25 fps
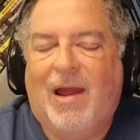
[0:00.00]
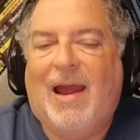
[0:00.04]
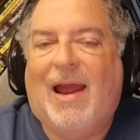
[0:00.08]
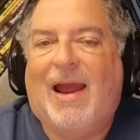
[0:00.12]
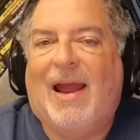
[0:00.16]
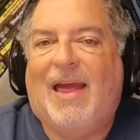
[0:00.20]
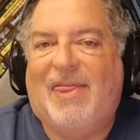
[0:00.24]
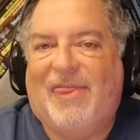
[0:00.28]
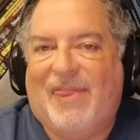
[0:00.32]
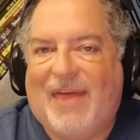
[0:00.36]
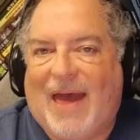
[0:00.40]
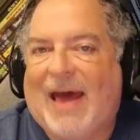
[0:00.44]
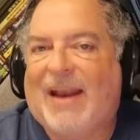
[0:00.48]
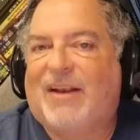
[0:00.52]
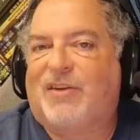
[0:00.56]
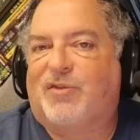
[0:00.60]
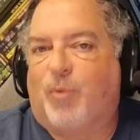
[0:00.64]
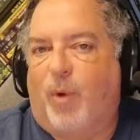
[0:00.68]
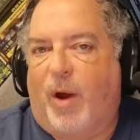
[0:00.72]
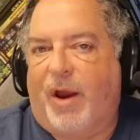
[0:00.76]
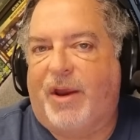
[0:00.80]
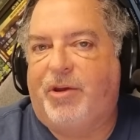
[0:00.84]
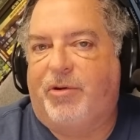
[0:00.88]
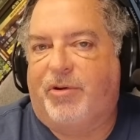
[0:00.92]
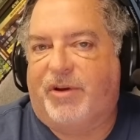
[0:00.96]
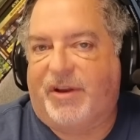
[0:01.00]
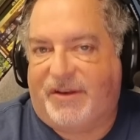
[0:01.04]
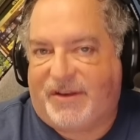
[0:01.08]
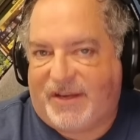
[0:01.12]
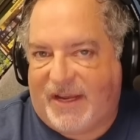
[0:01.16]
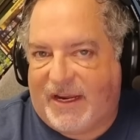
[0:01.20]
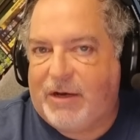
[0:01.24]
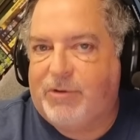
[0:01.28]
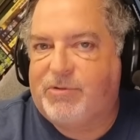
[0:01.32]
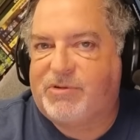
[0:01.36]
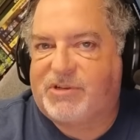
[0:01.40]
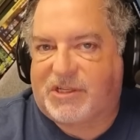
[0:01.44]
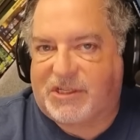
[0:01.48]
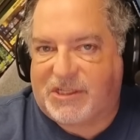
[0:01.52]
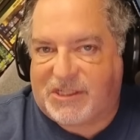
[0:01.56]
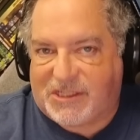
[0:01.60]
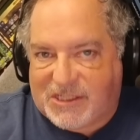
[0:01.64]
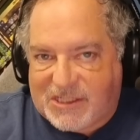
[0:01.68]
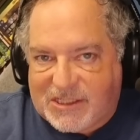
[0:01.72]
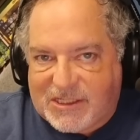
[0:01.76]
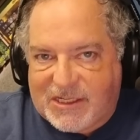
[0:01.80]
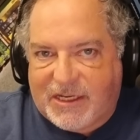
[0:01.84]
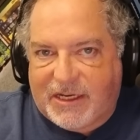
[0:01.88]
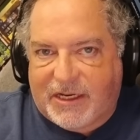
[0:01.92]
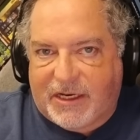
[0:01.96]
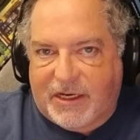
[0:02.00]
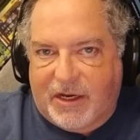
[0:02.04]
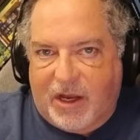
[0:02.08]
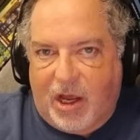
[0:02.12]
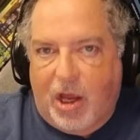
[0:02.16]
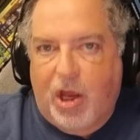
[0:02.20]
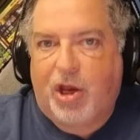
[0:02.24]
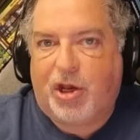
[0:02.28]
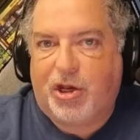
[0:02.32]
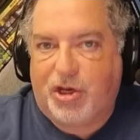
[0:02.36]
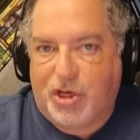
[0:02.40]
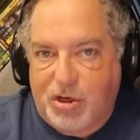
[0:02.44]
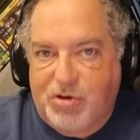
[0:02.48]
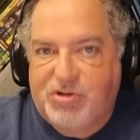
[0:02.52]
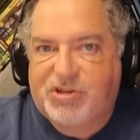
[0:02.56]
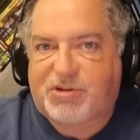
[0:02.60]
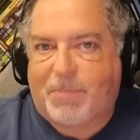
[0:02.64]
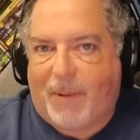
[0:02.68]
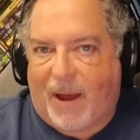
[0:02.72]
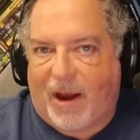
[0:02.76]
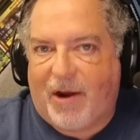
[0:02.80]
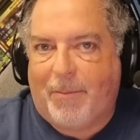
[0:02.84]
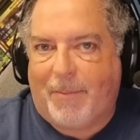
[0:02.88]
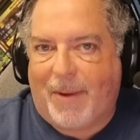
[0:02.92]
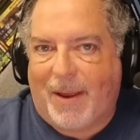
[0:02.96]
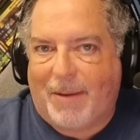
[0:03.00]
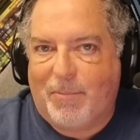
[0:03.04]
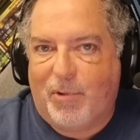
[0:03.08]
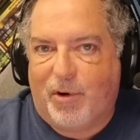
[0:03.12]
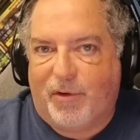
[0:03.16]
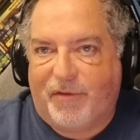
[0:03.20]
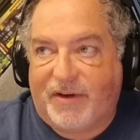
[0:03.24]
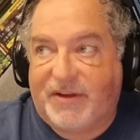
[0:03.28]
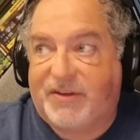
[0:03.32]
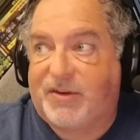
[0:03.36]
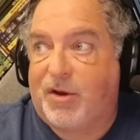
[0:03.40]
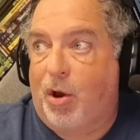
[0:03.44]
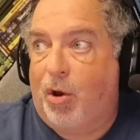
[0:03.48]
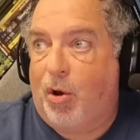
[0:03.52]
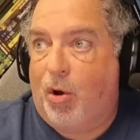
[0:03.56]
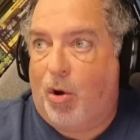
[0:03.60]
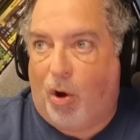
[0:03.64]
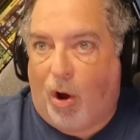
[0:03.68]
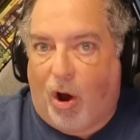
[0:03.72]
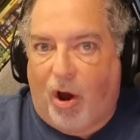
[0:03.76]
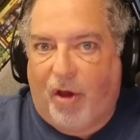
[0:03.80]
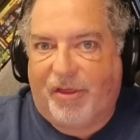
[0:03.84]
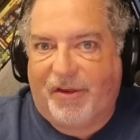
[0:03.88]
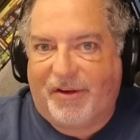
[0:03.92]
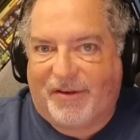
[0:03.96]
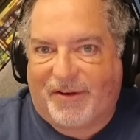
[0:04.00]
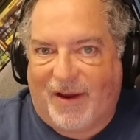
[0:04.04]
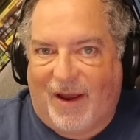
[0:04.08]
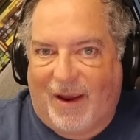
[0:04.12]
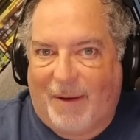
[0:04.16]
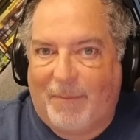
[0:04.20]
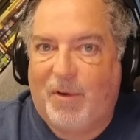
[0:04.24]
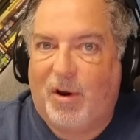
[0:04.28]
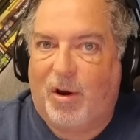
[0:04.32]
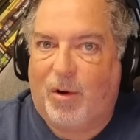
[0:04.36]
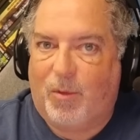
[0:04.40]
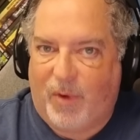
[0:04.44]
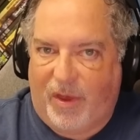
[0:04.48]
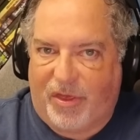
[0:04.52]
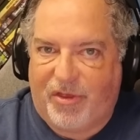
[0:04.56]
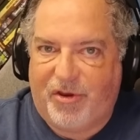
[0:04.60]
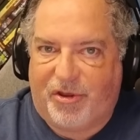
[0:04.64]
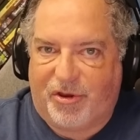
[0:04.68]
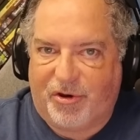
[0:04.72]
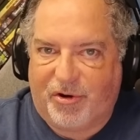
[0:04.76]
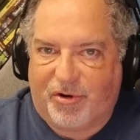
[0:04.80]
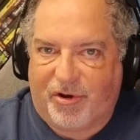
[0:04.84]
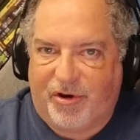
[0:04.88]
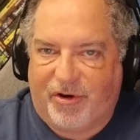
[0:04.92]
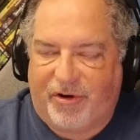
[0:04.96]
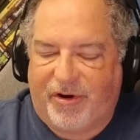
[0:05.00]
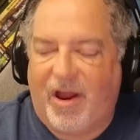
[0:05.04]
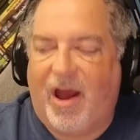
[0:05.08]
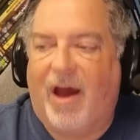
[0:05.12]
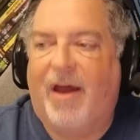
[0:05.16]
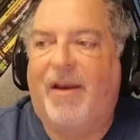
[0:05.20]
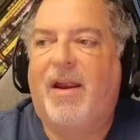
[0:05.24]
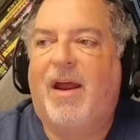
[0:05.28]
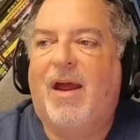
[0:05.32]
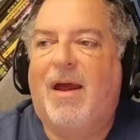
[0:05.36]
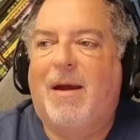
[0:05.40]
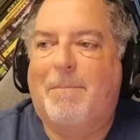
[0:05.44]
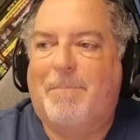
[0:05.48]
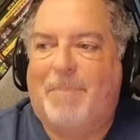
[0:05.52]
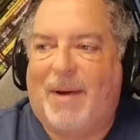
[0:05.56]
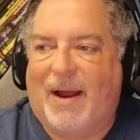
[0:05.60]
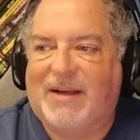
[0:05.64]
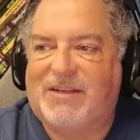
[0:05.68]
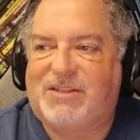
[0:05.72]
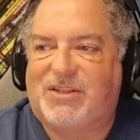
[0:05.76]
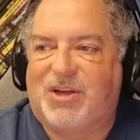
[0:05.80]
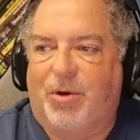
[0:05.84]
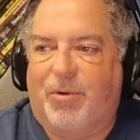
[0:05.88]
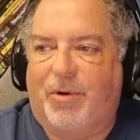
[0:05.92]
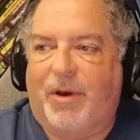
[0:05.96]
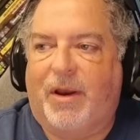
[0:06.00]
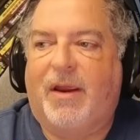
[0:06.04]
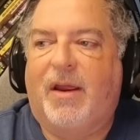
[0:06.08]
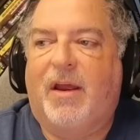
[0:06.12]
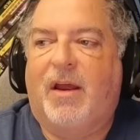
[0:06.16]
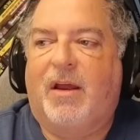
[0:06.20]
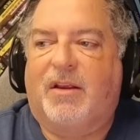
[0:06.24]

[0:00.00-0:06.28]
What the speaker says: And that is why you continuously see new Spider-Man movies all the time, whether they're good or not, by Sony.